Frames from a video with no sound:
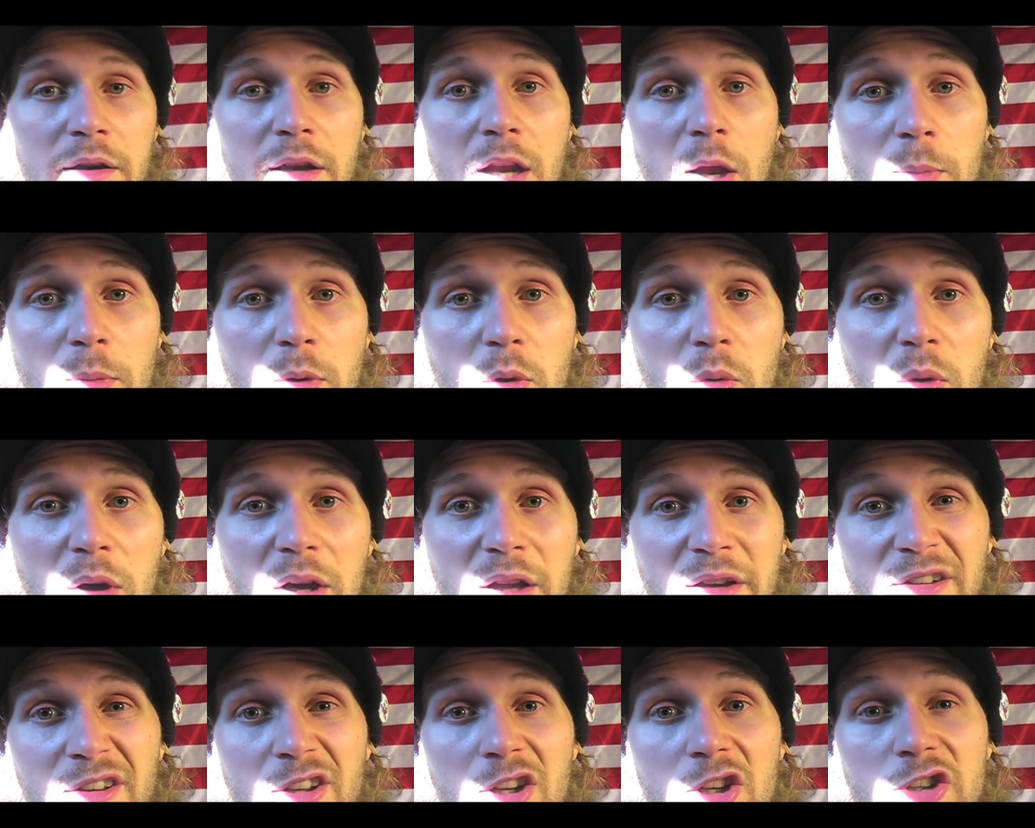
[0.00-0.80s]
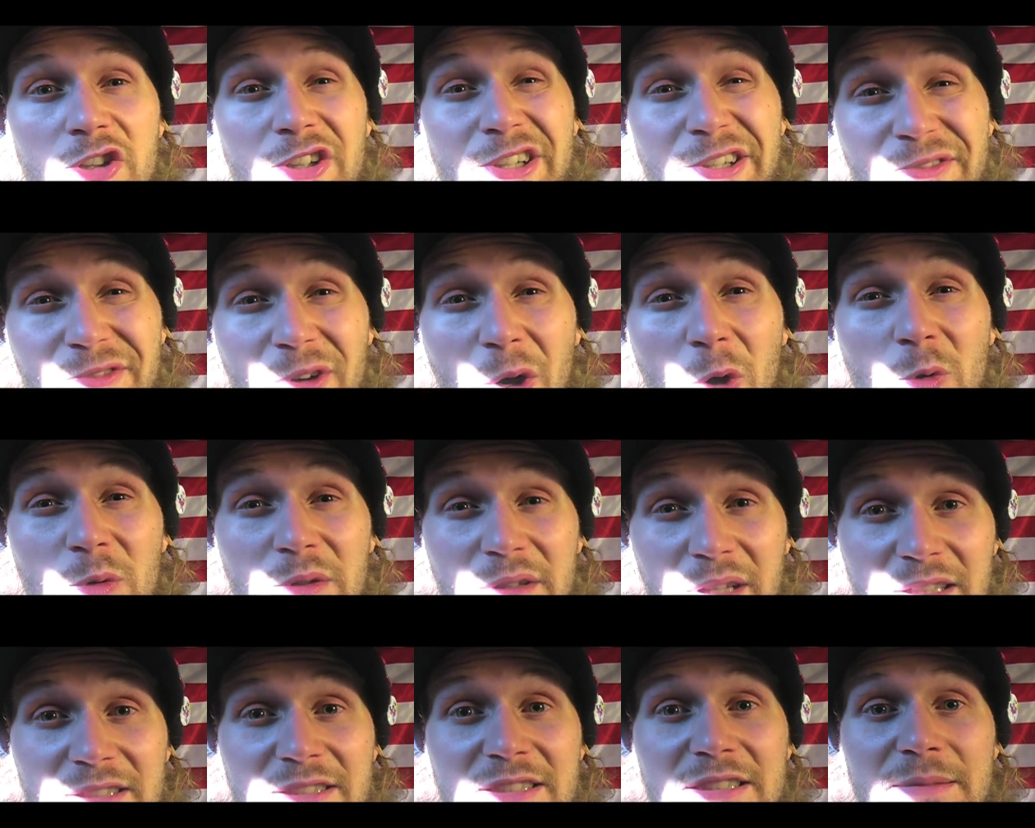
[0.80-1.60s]
Number 1, your vote
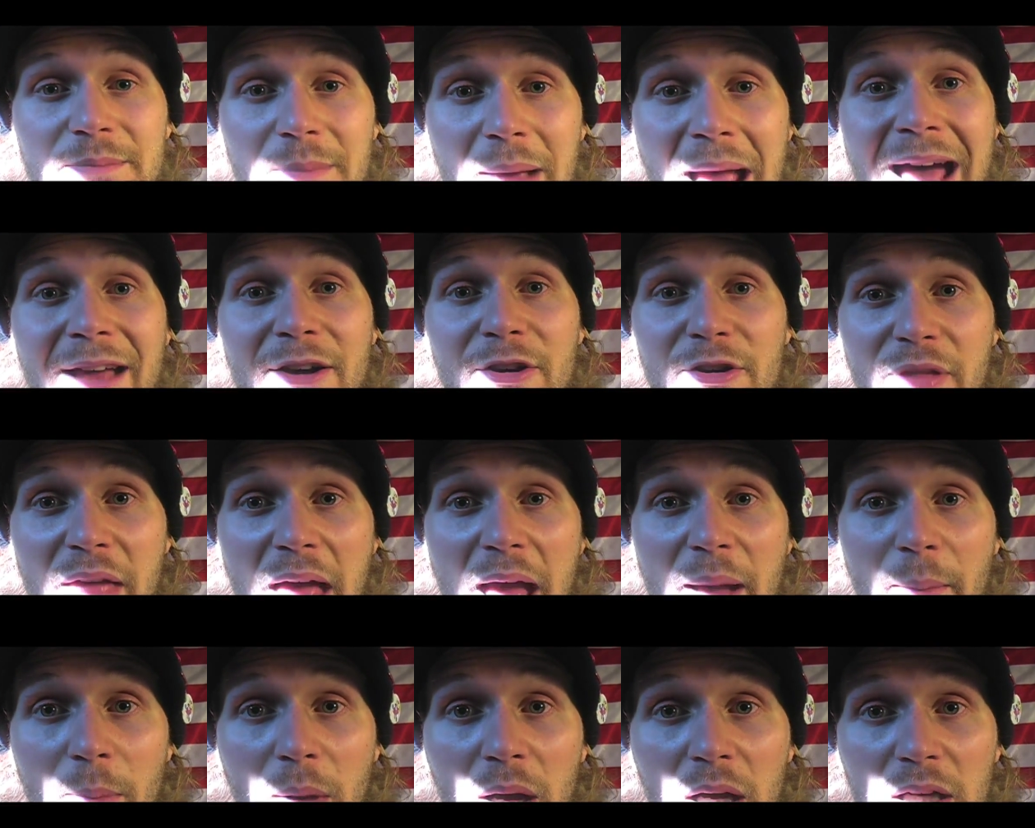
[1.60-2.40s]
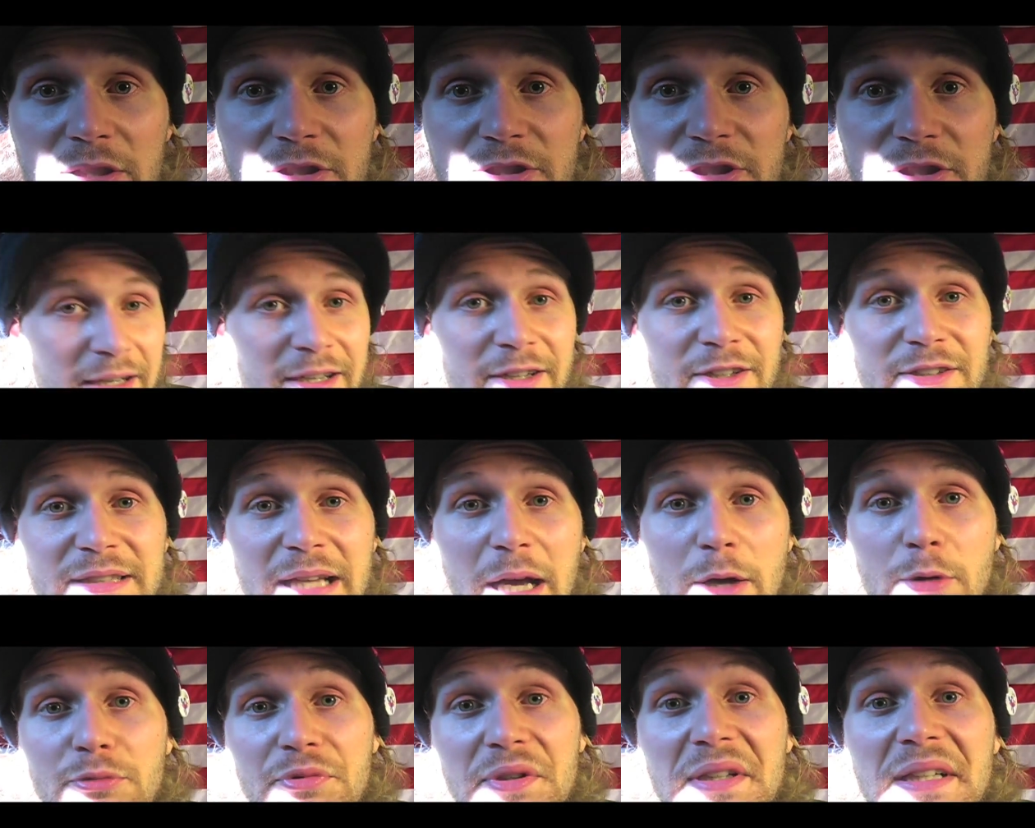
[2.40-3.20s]
doesn't matter that much. Here's
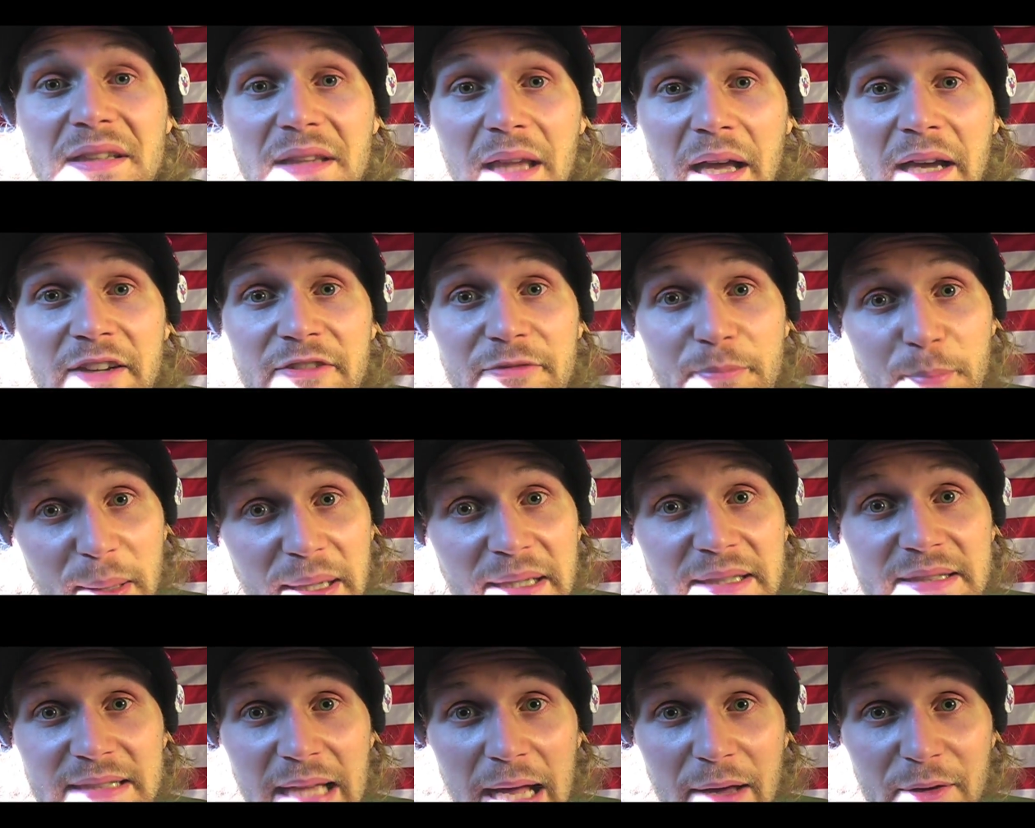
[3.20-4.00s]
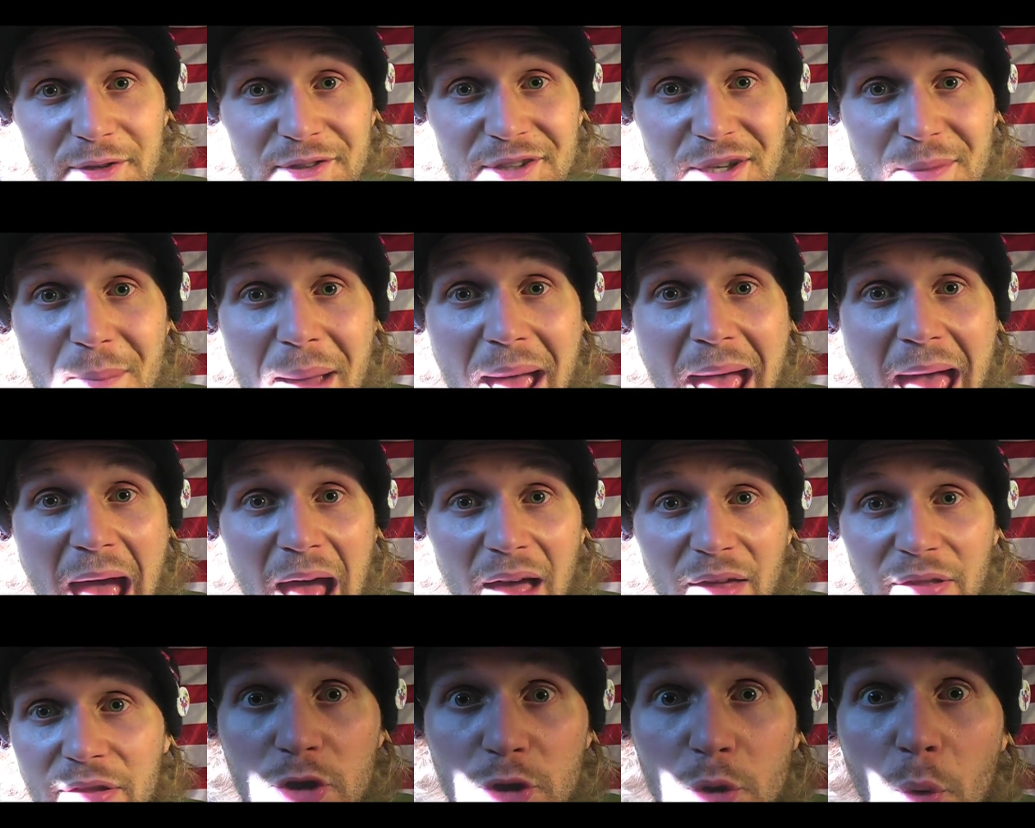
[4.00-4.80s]
how real life breaks down into
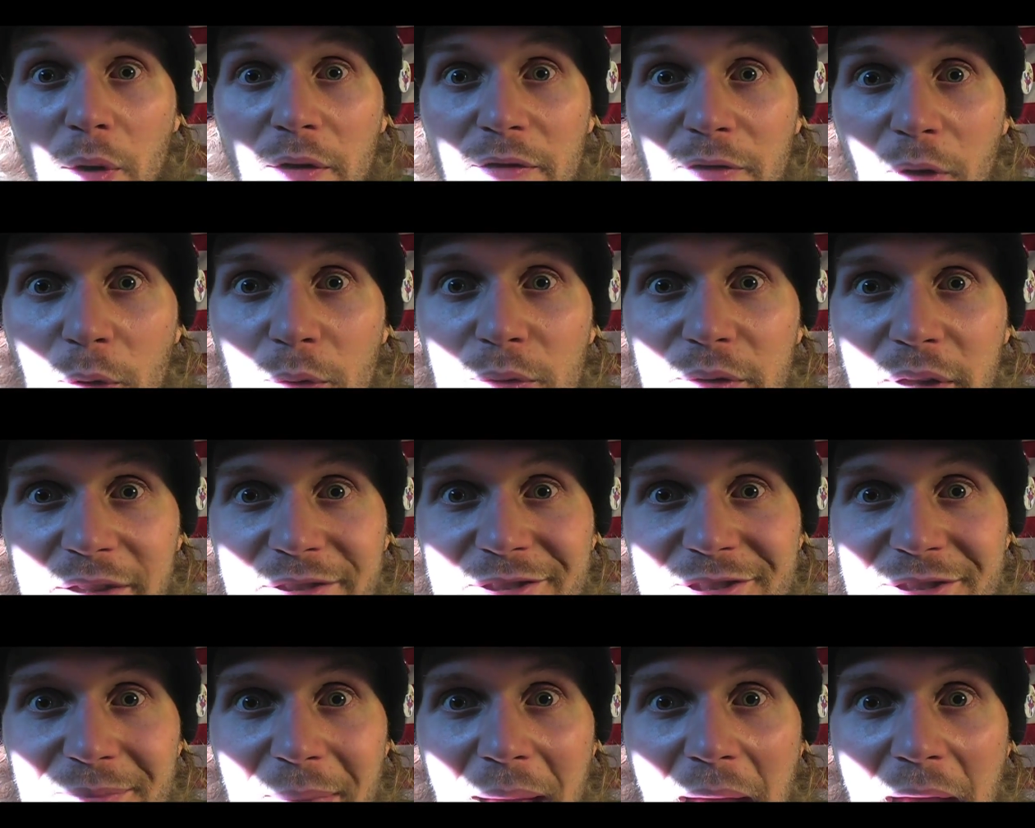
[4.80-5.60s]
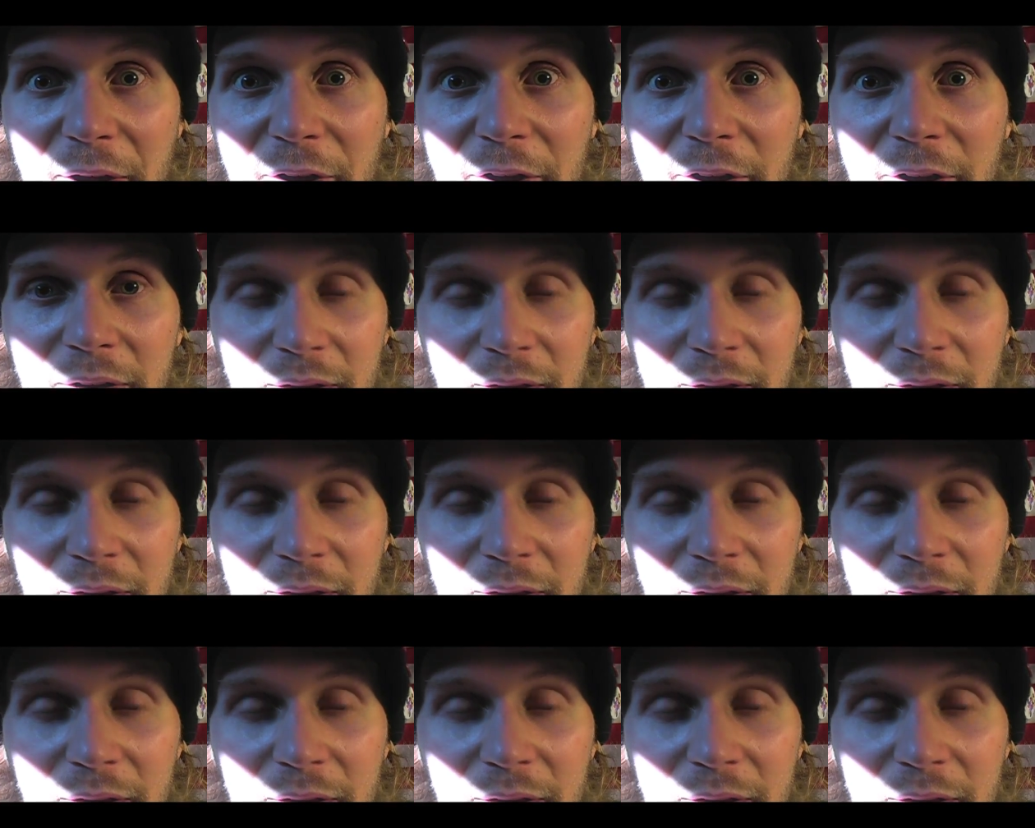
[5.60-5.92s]
math. Your vote doesn't matter.